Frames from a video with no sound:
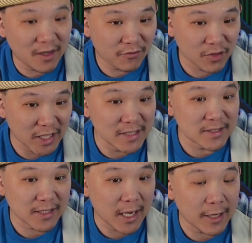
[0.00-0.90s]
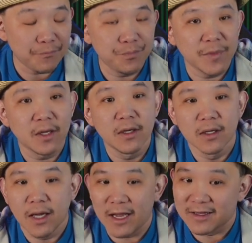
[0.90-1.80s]
from the inside.
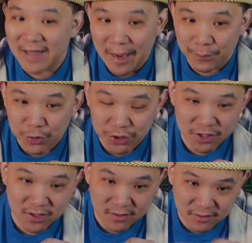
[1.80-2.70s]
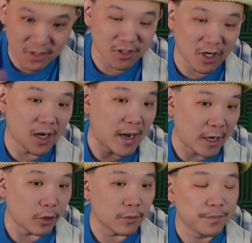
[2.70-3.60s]
And that pushes the cigar
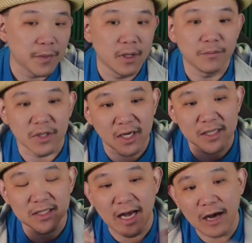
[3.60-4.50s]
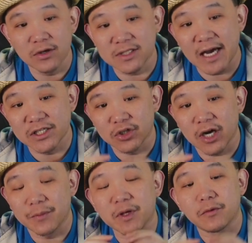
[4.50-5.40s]
out. Because the outside still
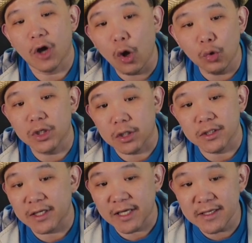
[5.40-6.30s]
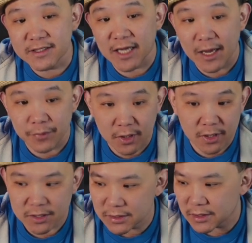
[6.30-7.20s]
gotta be colder than the inside
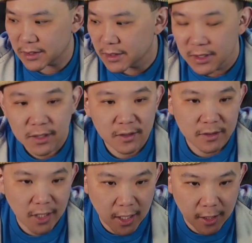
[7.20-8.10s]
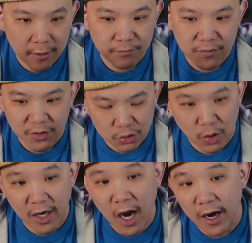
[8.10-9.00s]
because um, you're
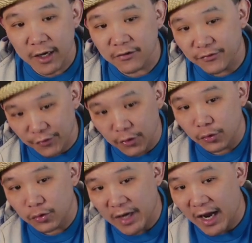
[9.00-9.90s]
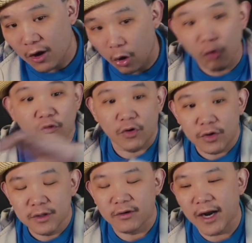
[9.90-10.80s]
drawing hot air through, not over,
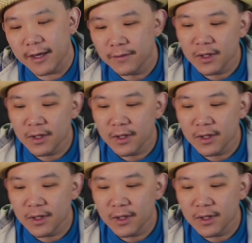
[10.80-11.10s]
right?